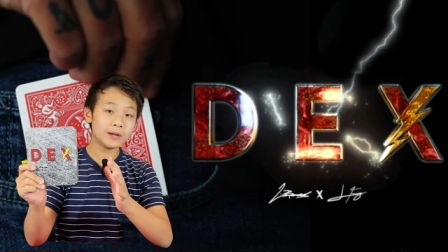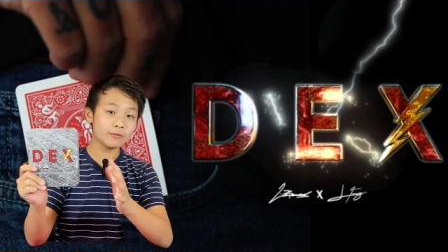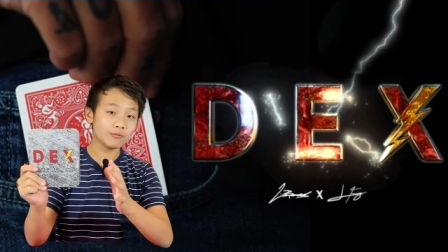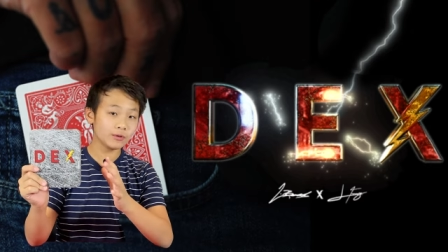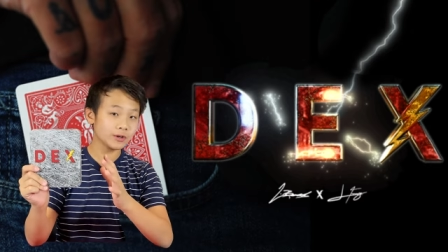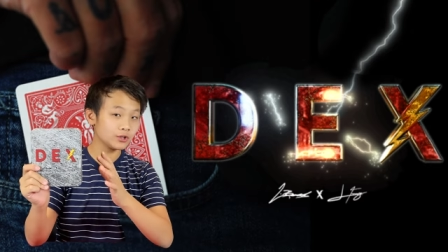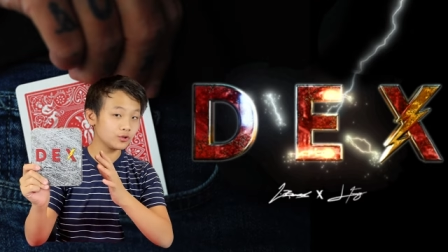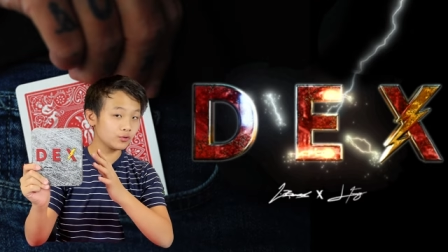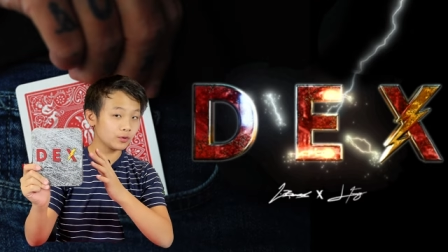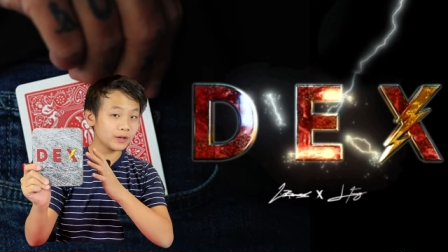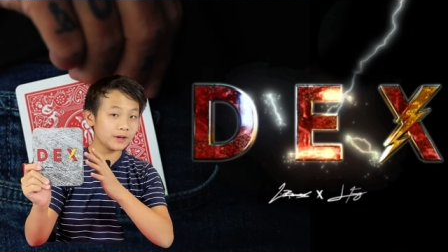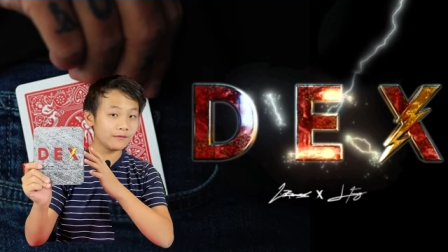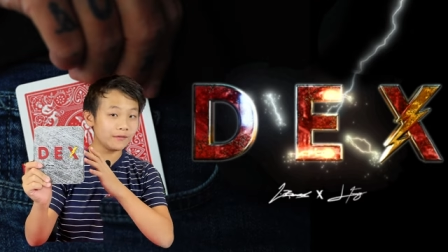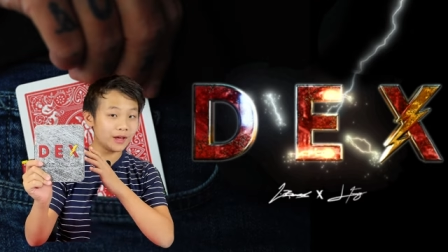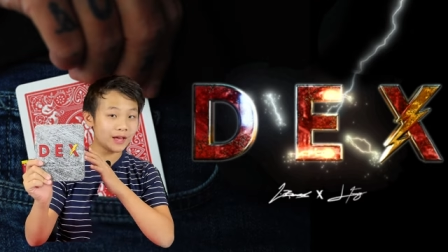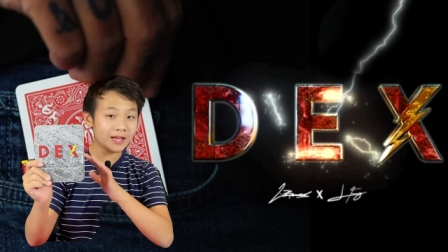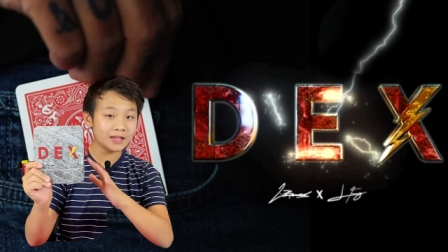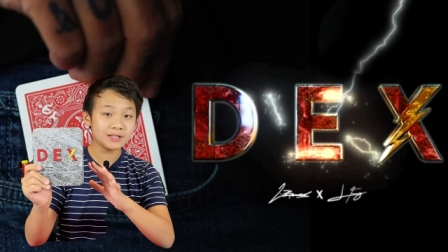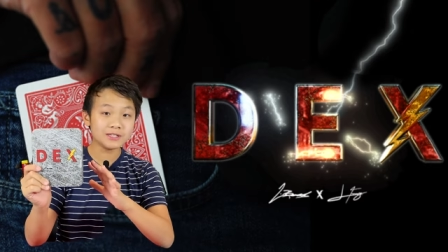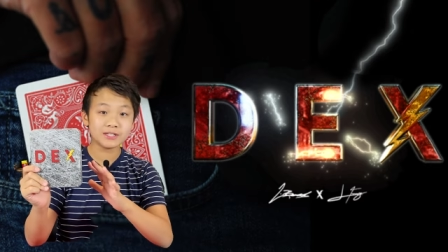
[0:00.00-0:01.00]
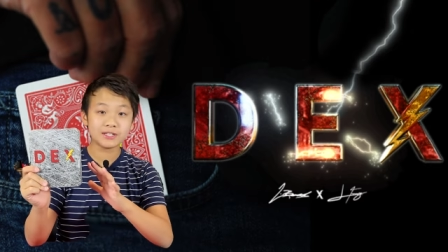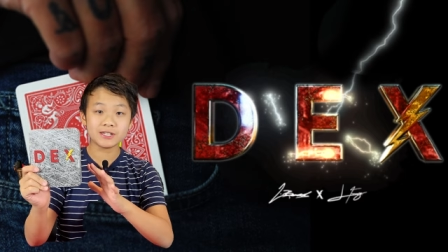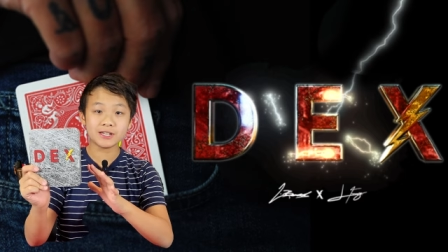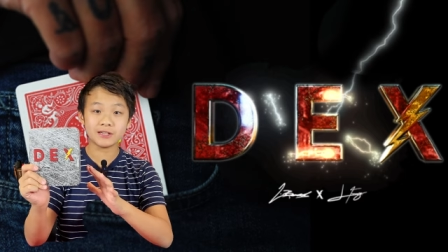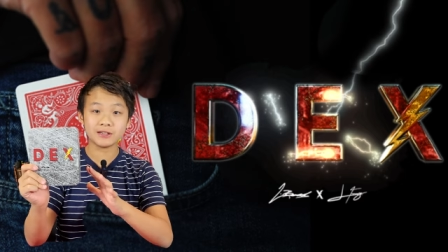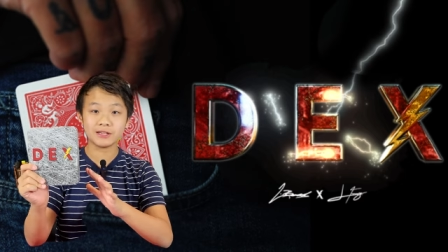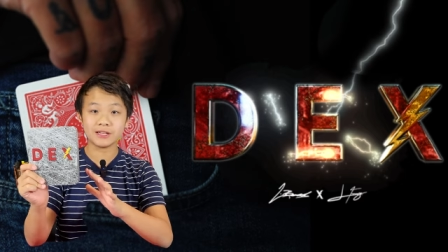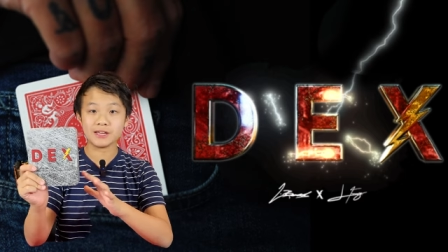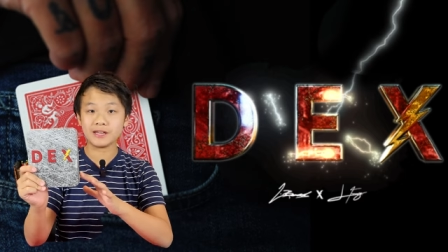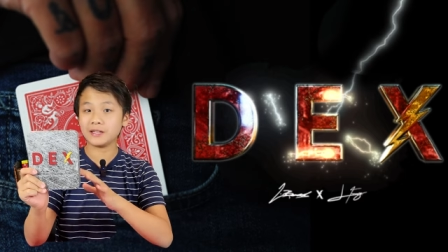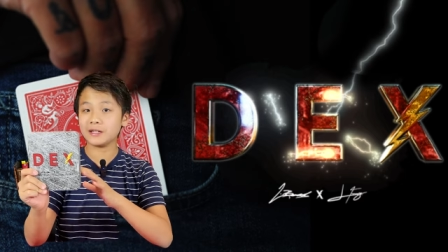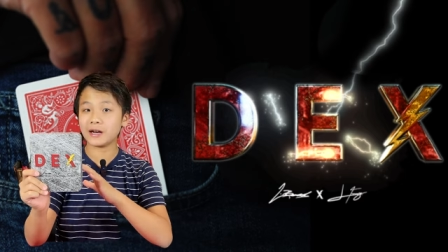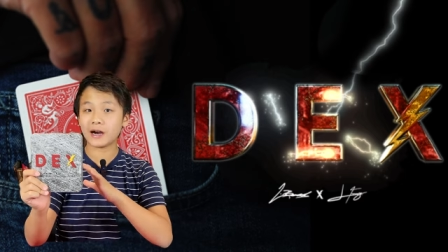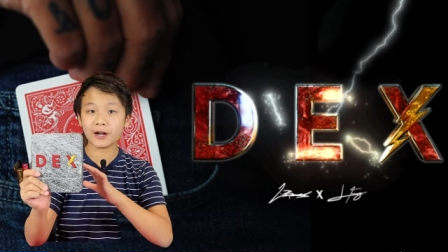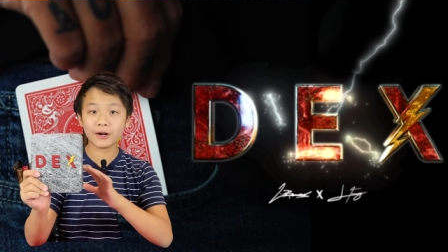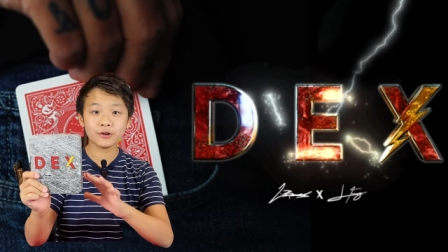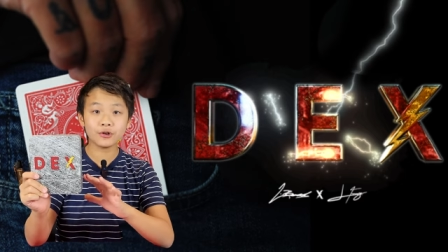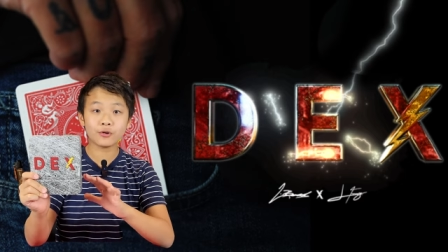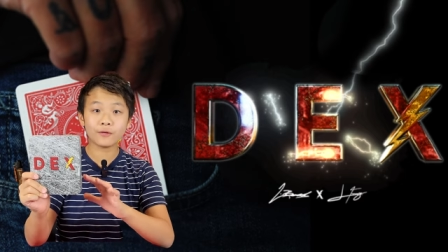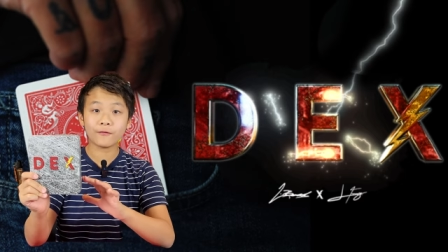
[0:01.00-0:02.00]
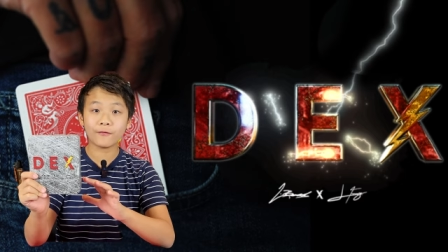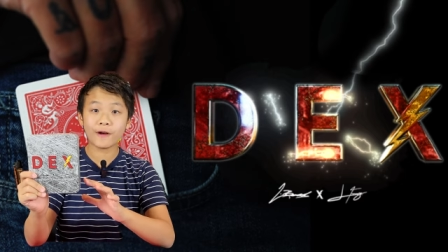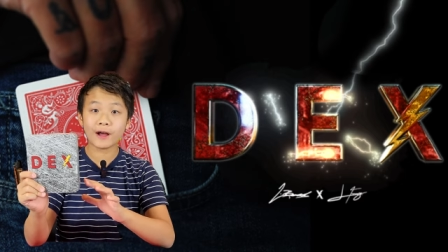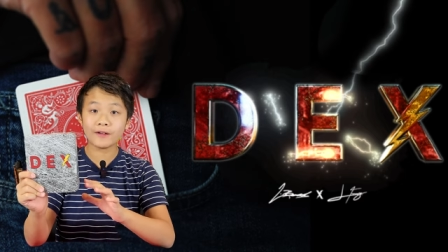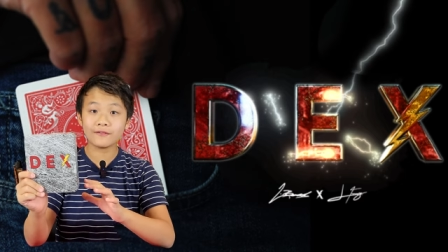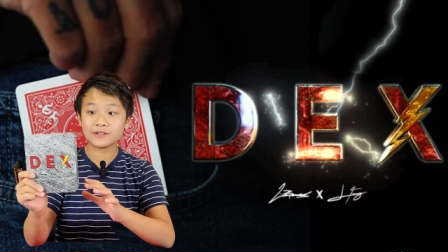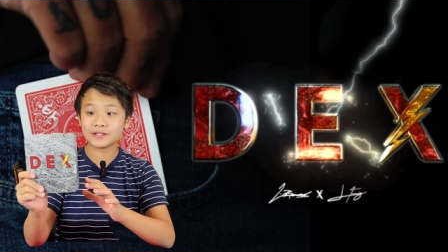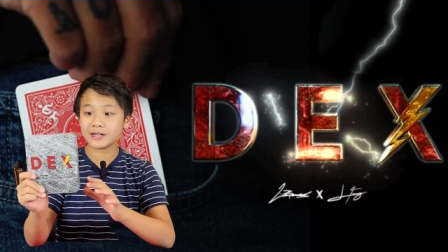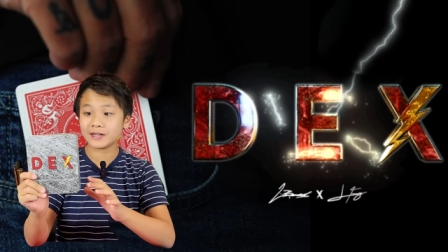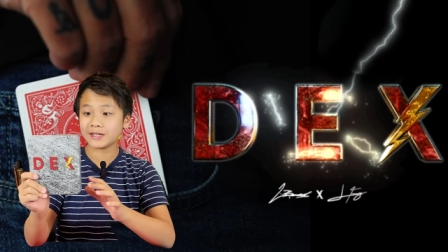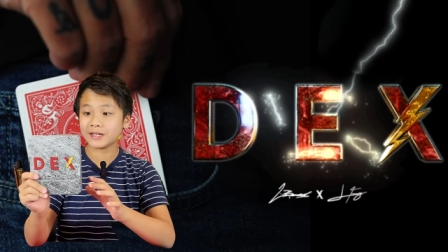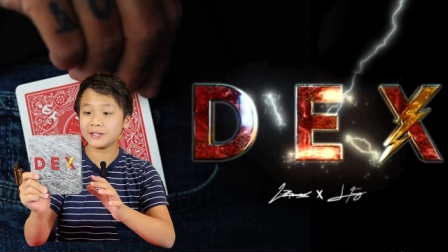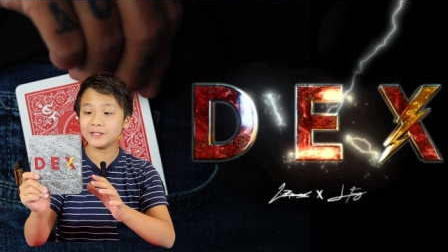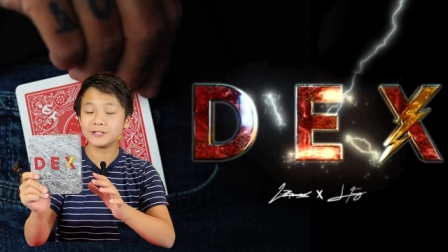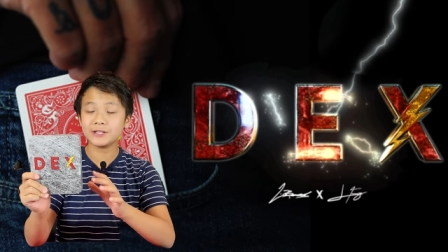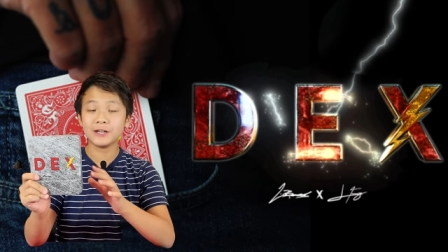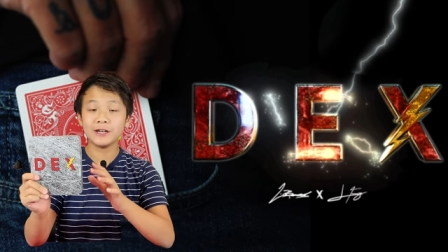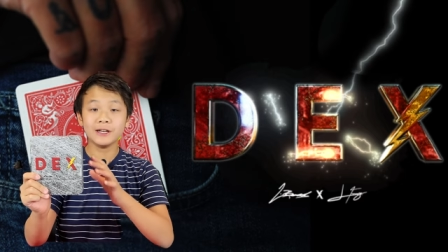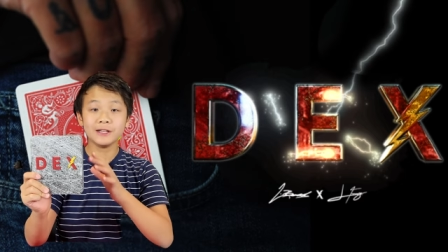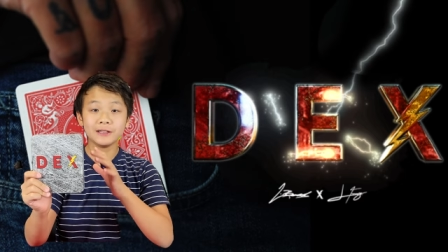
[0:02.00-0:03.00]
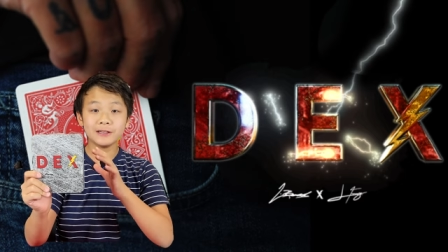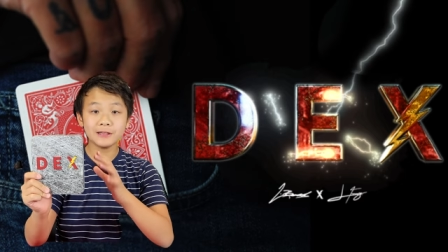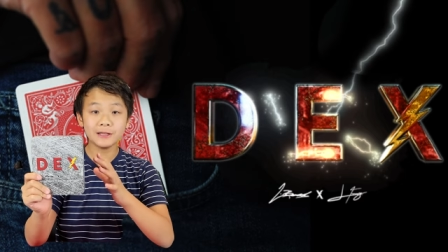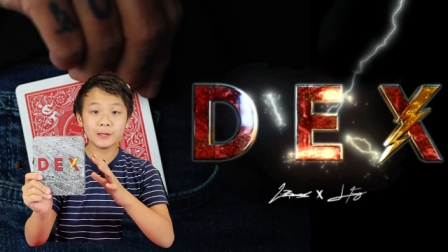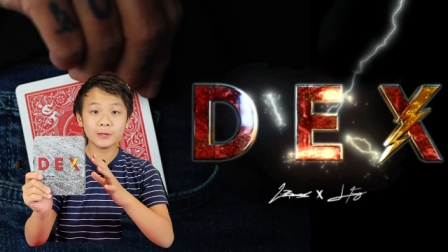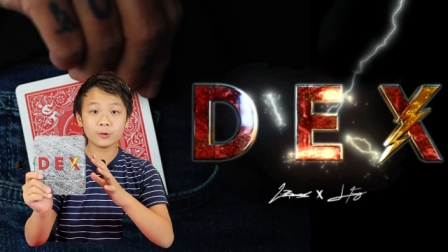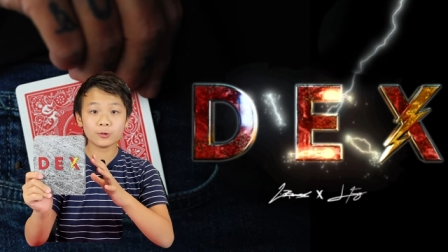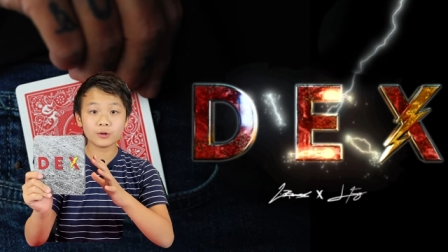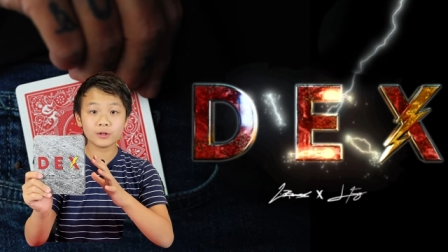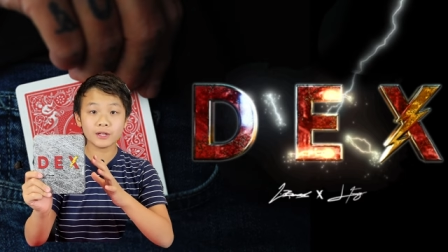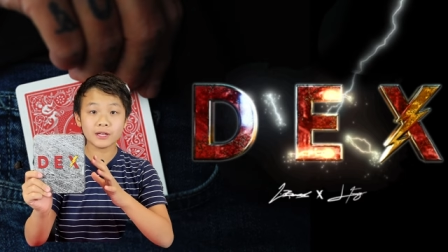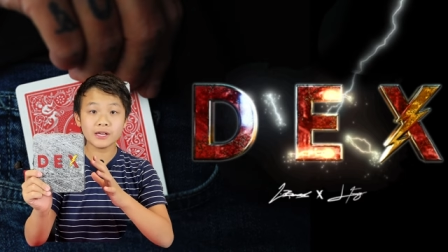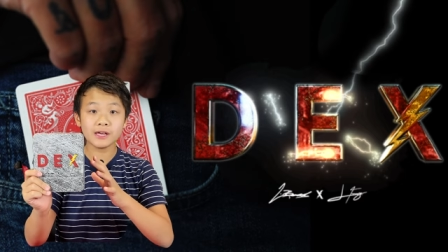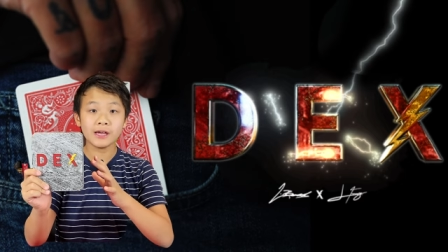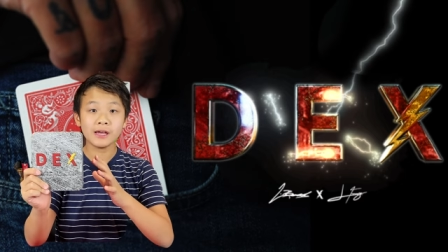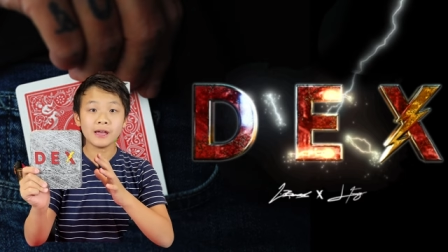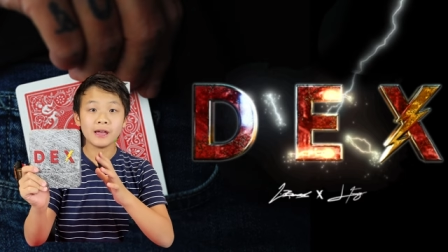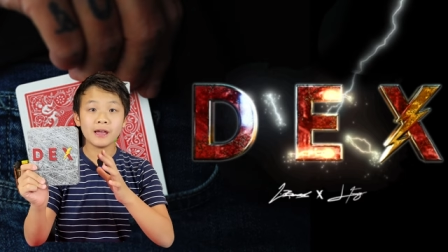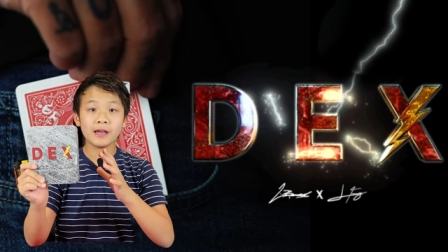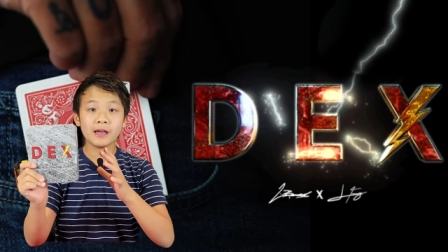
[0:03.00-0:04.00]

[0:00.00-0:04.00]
retrieve instantly in under five seconds, literally